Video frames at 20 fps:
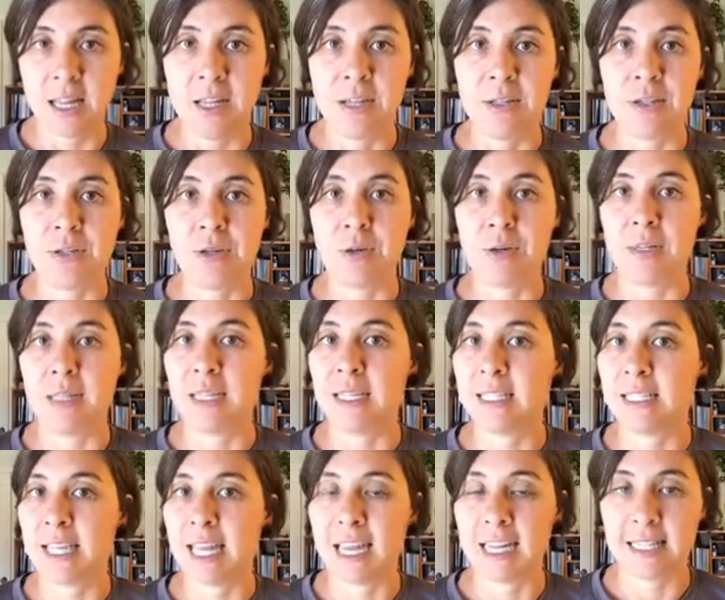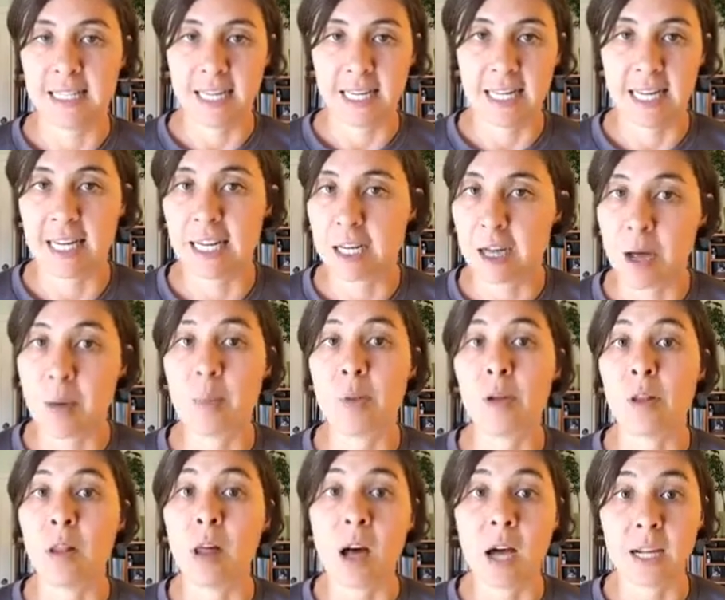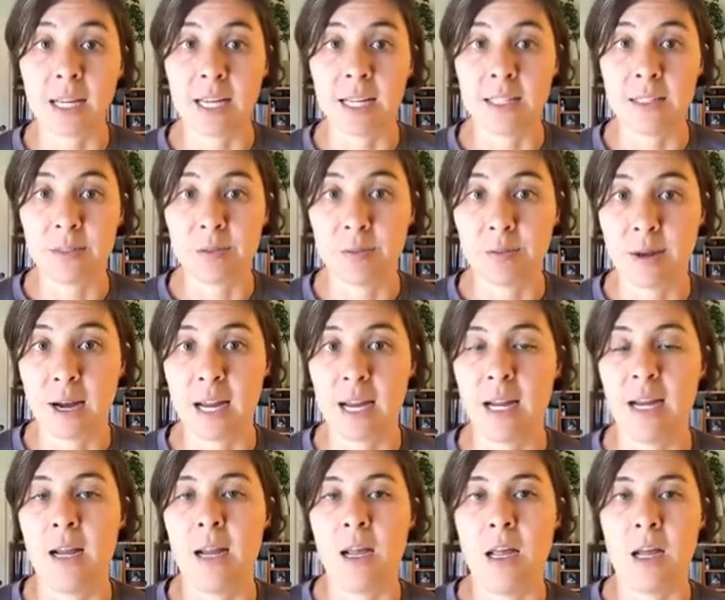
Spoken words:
So in this case, they need a couple logins, right?